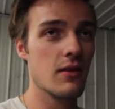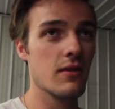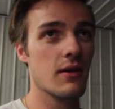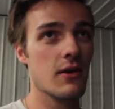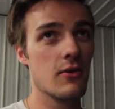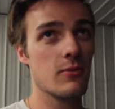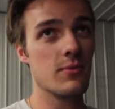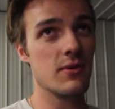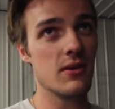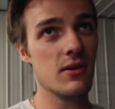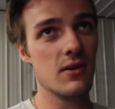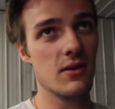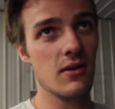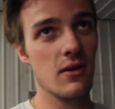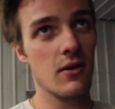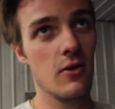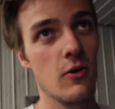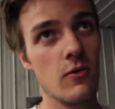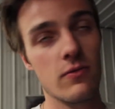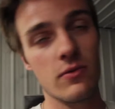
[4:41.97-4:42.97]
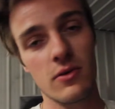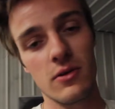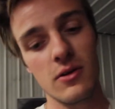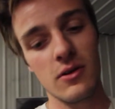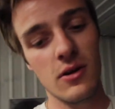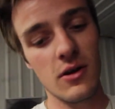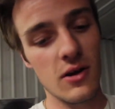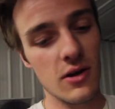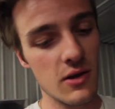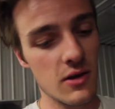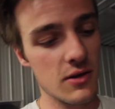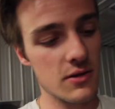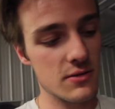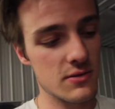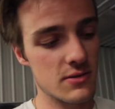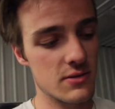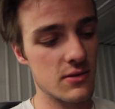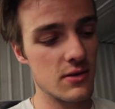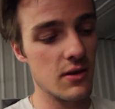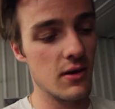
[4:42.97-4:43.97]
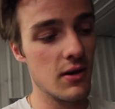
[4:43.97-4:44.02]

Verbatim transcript: That'll be over in August.